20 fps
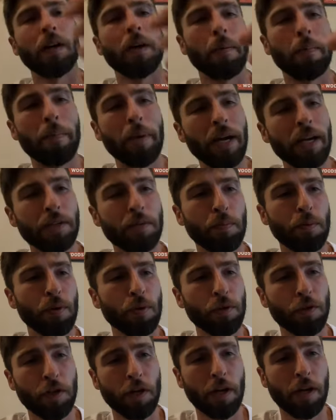Bass
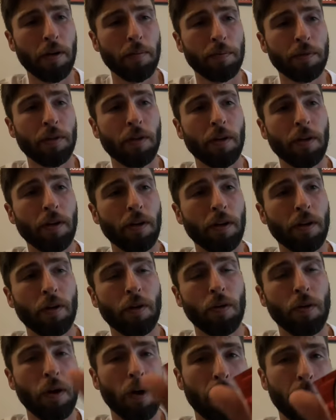Pro Shops
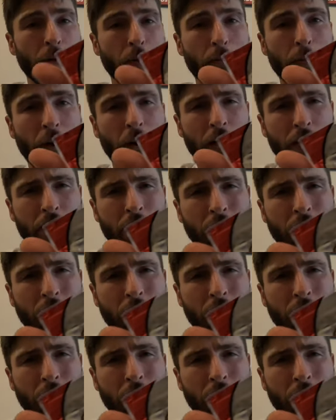Crappie Max.